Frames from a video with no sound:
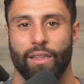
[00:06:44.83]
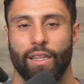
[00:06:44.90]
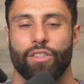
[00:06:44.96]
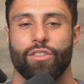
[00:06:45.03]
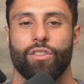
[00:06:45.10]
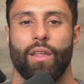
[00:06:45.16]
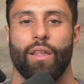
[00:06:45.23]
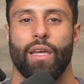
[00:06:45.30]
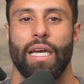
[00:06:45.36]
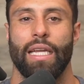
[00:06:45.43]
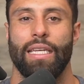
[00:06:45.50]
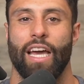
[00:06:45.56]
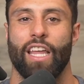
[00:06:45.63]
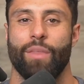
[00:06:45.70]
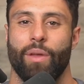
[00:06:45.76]
There's a
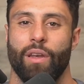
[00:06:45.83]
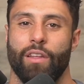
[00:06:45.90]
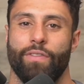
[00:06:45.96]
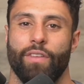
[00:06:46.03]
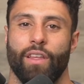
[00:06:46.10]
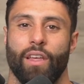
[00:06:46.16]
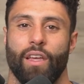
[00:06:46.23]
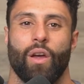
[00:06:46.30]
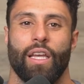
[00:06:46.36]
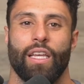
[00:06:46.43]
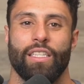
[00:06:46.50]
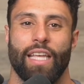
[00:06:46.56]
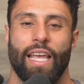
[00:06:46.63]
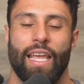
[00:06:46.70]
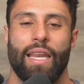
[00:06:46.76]
death benefit
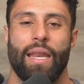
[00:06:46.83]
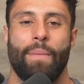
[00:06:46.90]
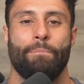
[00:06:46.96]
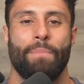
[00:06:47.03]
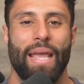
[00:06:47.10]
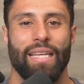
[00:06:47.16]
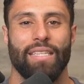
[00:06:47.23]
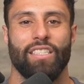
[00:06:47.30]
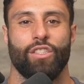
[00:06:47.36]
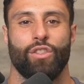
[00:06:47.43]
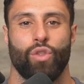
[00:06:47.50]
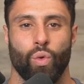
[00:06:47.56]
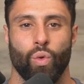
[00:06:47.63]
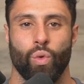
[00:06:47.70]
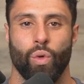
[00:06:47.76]
is an amazing
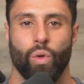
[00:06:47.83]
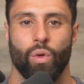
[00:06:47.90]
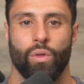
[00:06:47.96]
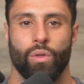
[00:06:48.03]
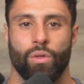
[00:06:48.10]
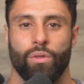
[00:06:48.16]
tool